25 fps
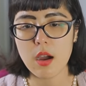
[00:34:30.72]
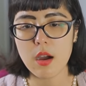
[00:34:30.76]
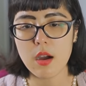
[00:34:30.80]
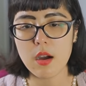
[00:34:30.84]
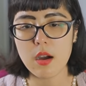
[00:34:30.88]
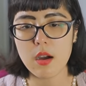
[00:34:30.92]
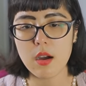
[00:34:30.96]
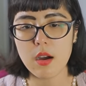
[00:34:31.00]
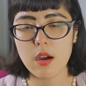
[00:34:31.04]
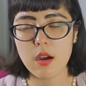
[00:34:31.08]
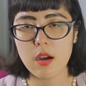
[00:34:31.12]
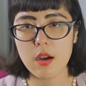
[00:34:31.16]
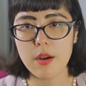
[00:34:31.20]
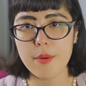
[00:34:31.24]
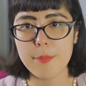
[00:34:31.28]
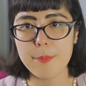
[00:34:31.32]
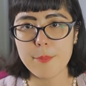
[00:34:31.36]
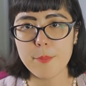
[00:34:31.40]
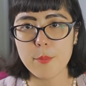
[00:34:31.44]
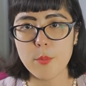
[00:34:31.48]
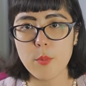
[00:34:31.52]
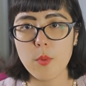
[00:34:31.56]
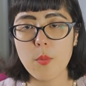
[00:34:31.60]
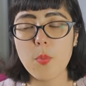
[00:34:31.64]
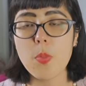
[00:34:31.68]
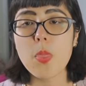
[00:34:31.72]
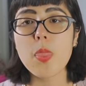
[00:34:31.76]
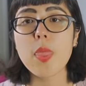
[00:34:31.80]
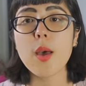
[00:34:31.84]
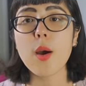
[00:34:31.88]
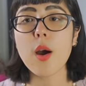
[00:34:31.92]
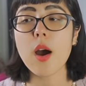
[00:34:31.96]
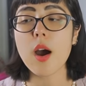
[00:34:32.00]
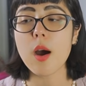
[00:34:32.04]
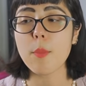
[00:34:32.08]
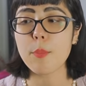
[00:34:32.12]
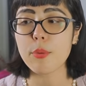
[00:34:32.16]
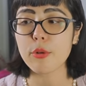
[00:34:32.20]
our
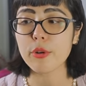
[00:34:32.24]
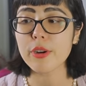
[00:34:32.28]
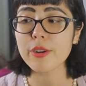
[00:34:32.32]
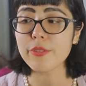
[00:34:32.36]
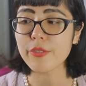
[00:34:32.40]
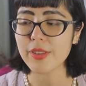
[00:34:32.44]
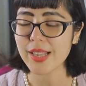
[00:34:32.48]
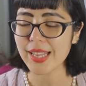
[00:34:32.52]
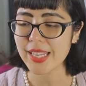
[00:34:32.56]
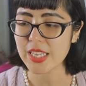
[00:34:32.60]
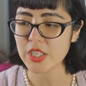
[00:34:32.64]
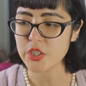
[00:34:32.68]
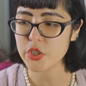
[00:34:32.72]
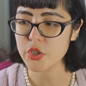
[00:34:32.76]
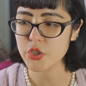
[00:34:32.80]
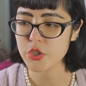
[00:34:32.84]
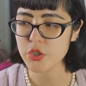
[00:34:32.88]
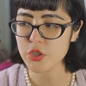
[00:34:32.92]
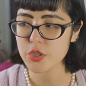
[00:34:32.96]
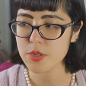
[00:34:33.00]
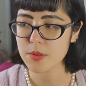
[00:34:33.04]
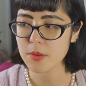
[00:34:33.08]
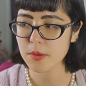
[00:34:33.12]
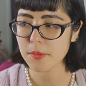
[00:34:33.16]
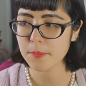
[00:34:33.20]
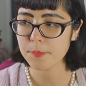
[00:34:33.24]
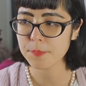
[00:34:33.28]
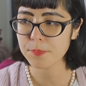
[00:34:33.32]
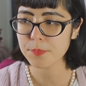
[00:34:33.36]
that our privilege